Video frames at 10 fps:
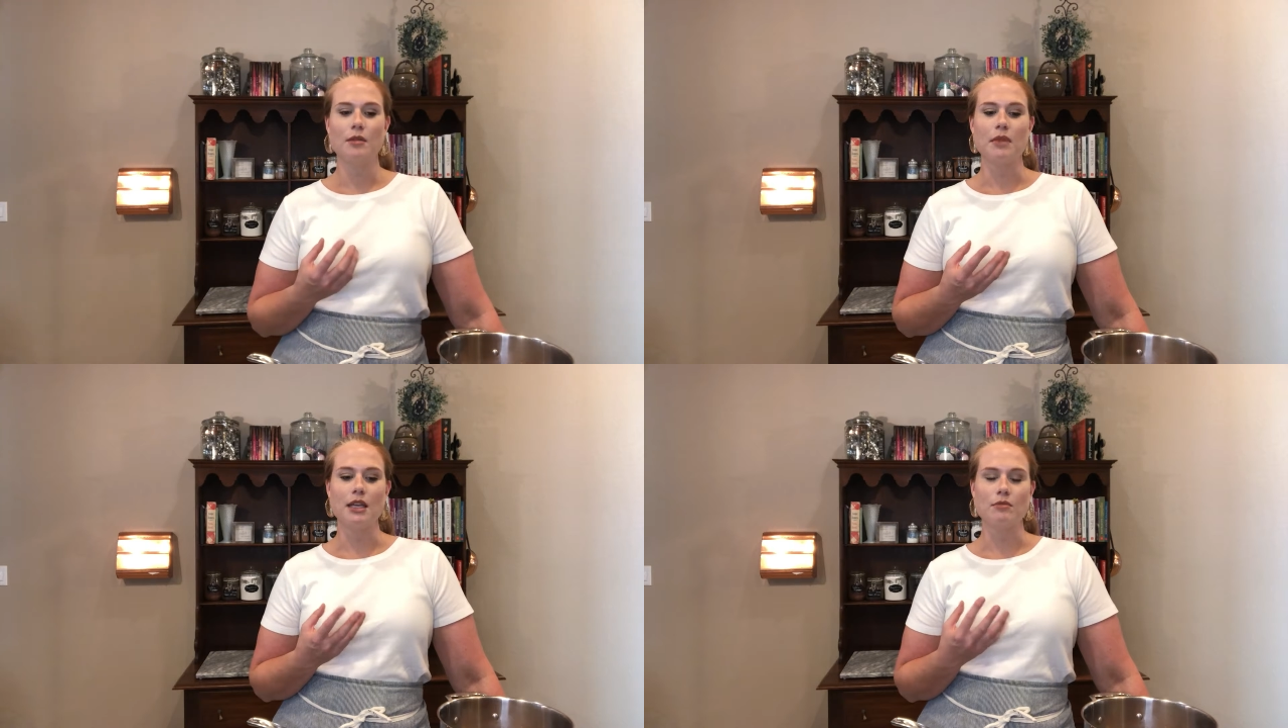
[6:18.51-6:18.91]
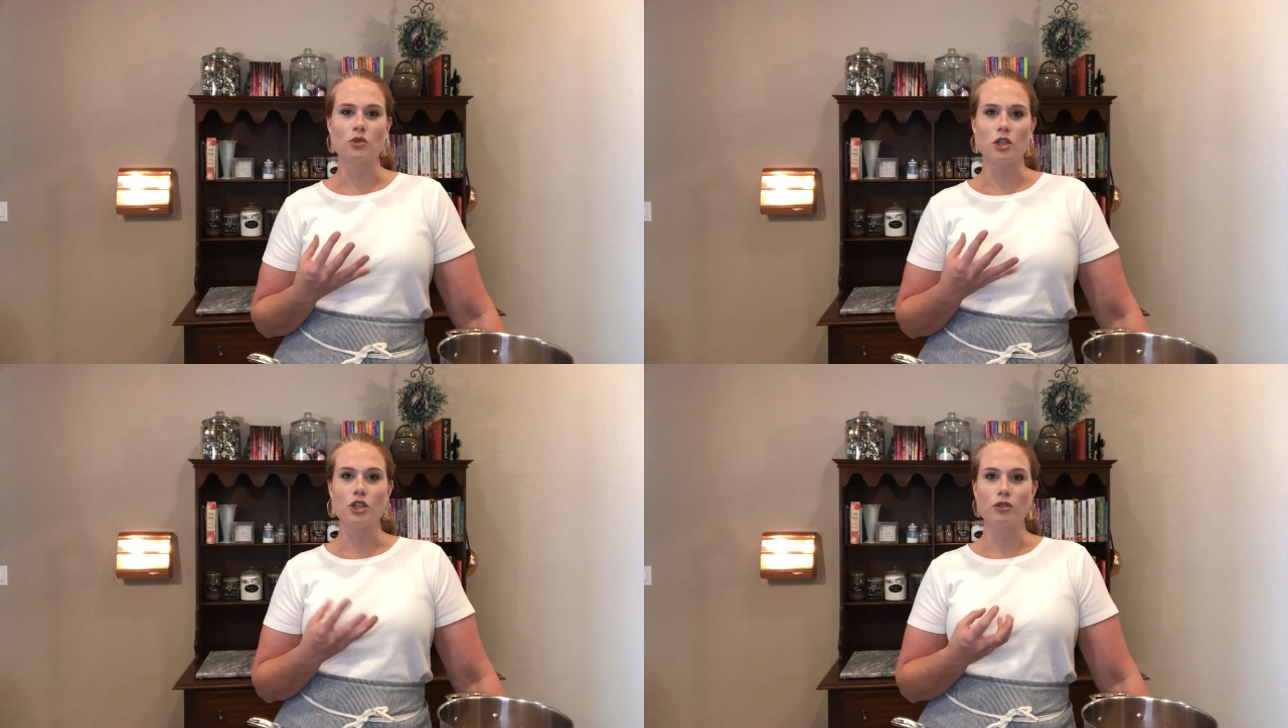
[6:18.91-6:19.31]
made it
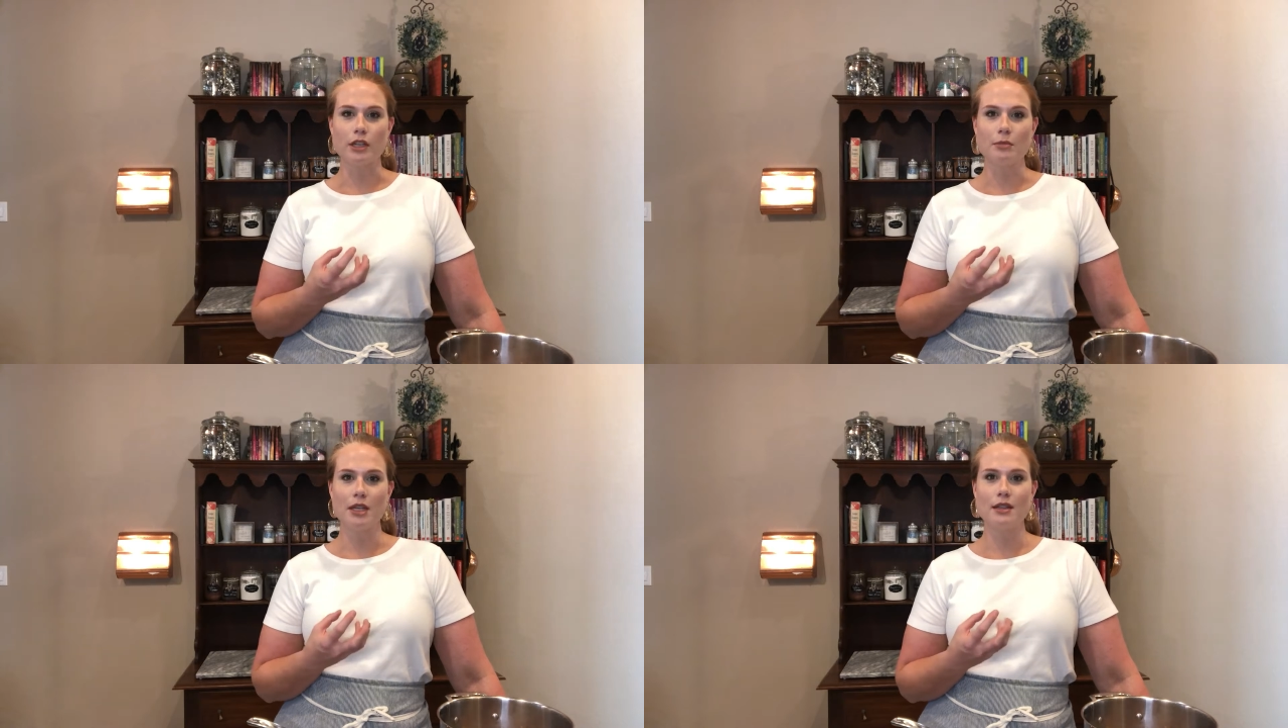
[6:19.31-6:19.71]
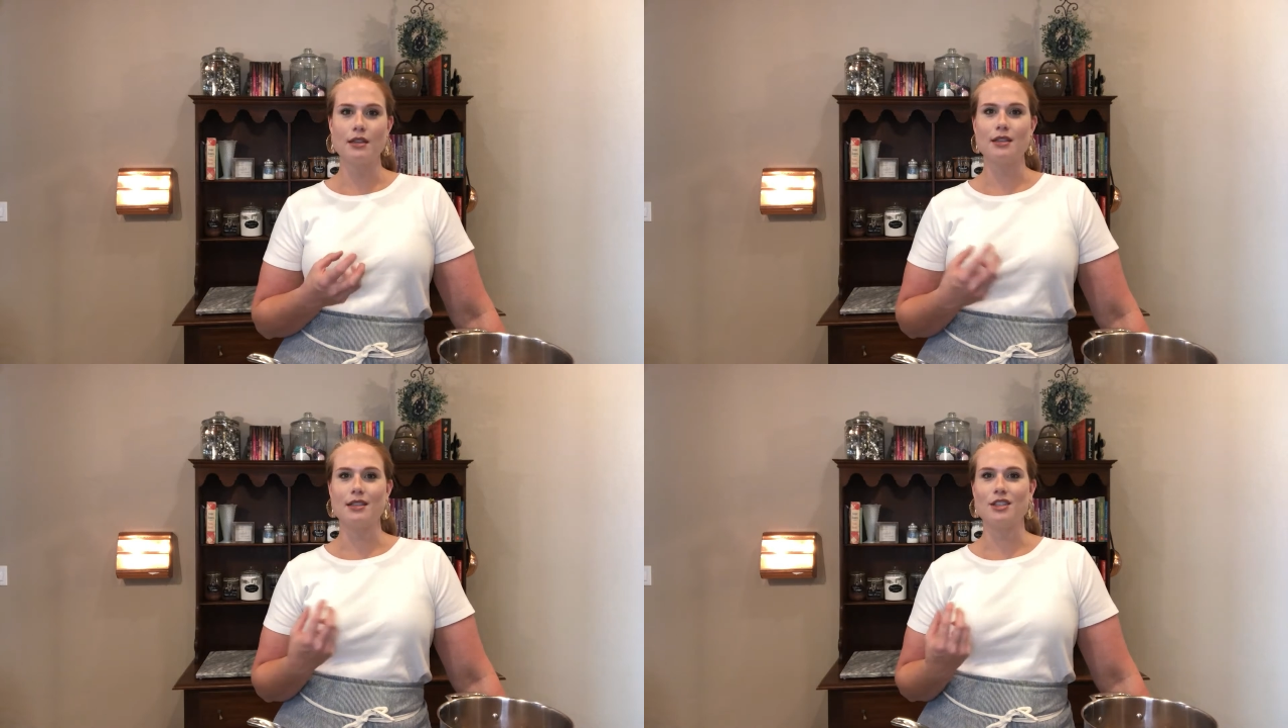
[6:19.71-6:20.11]
more creamy than
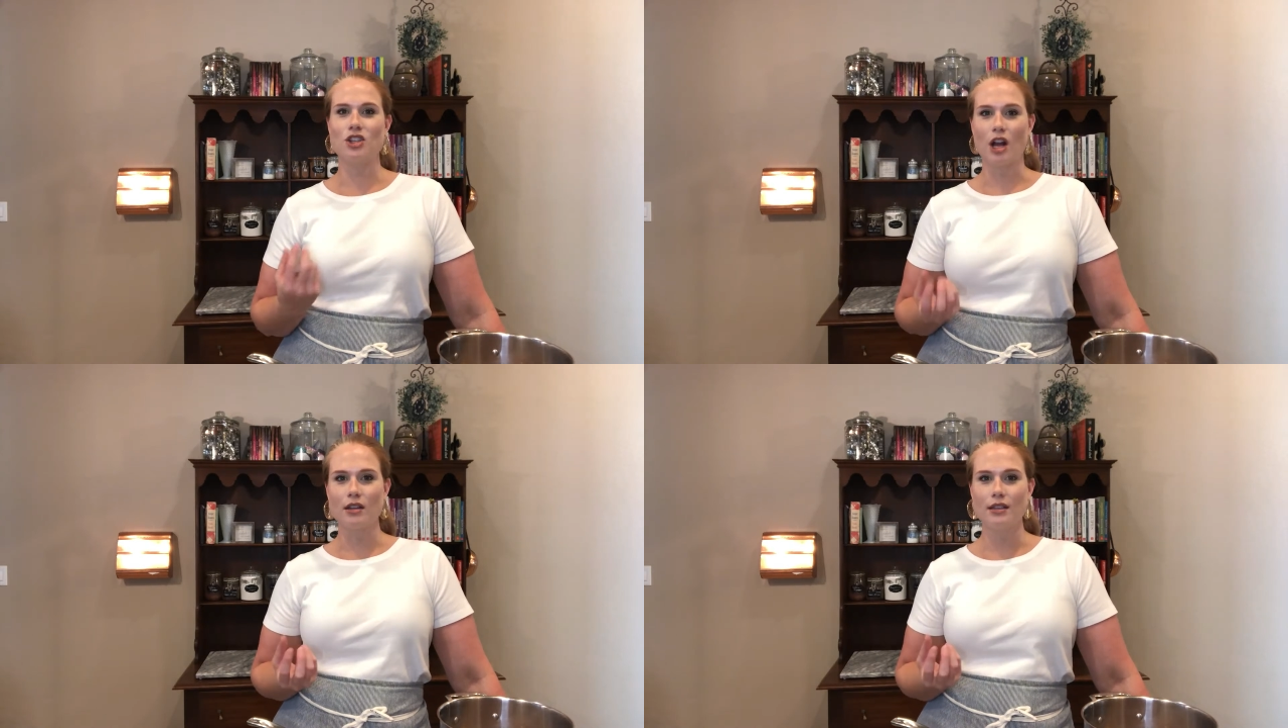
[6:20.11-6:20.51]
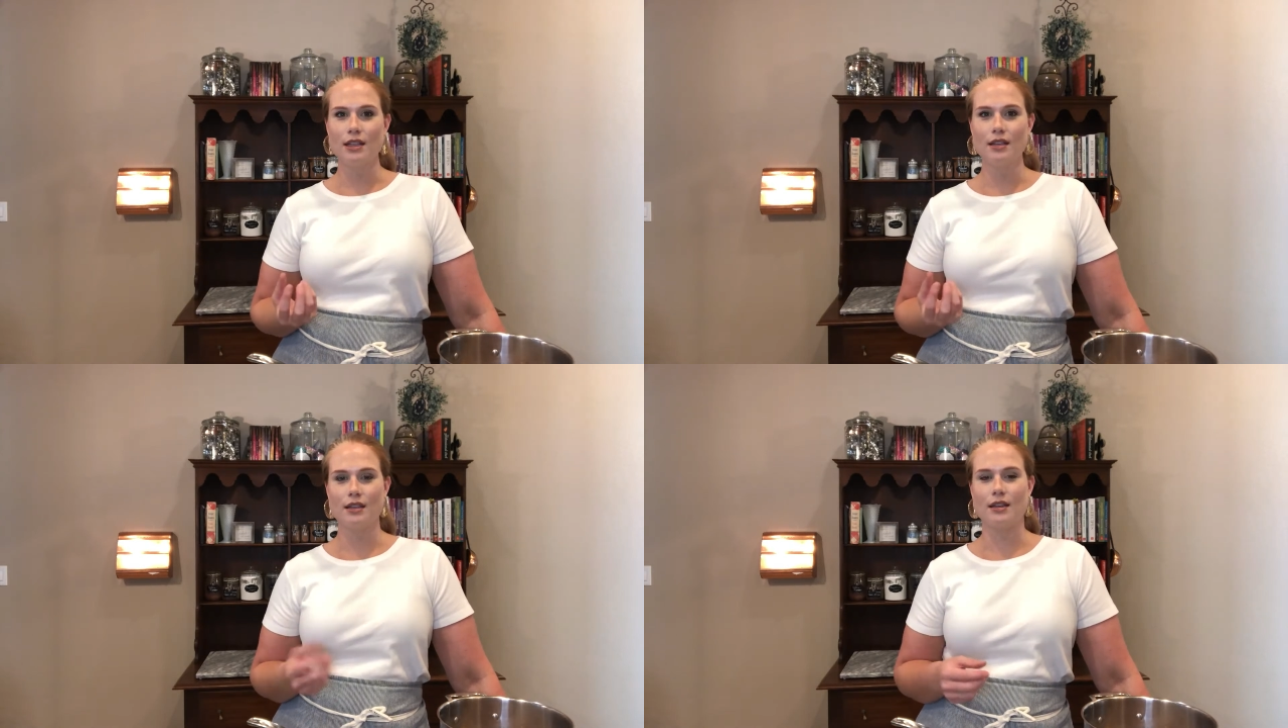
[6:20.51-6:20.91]
it did chocolatey,